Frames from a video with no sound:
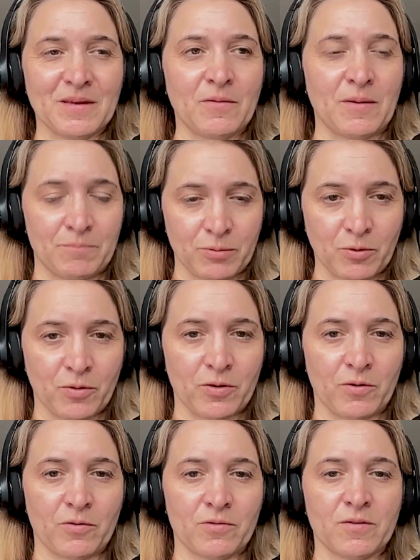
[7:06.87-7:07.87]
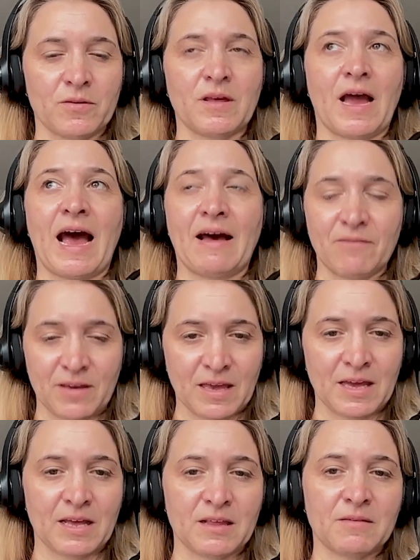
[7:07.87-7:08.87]
employers,
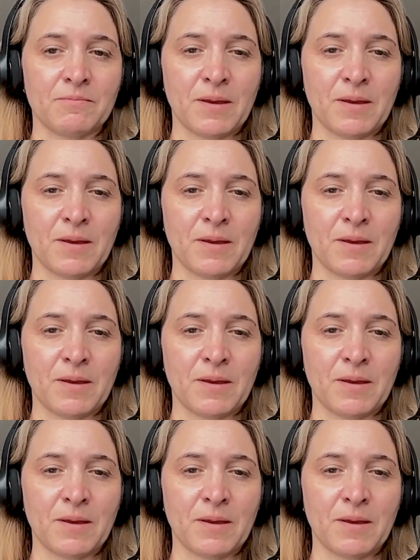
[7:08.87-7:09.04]
advocates,